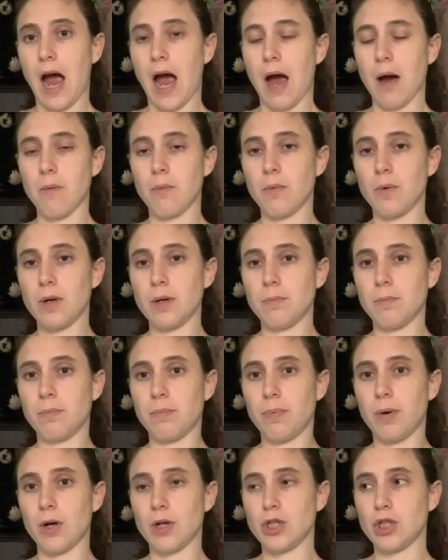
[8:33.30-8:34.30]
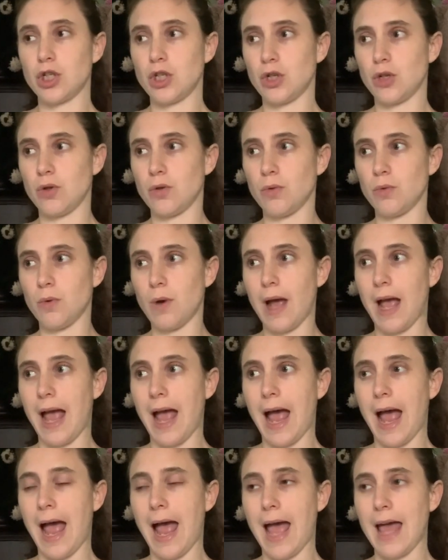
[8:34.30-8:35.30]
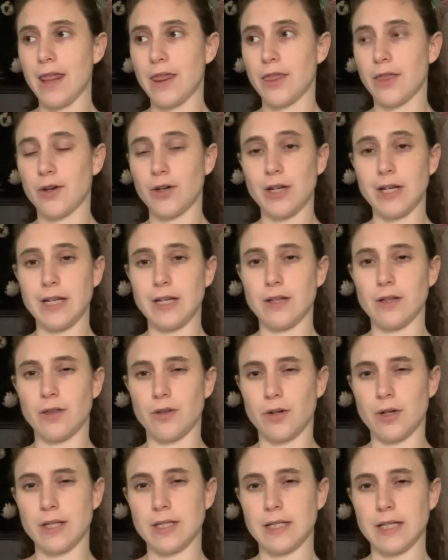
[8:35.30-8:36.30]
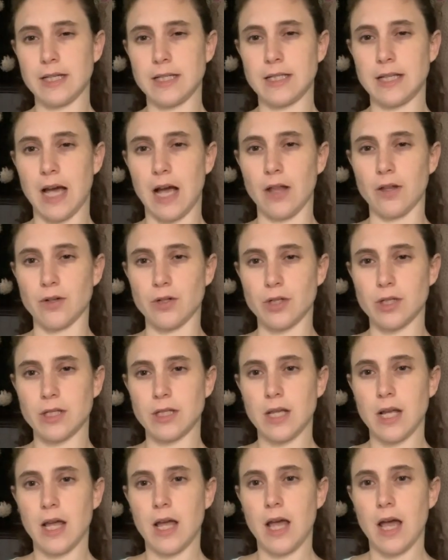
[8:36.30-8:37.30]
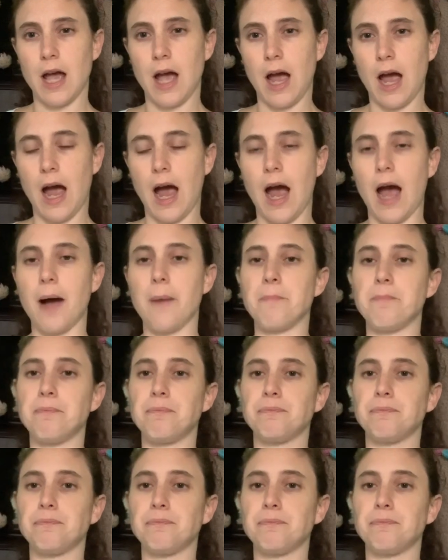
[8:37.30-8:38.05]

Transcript: would put you at $36. Hold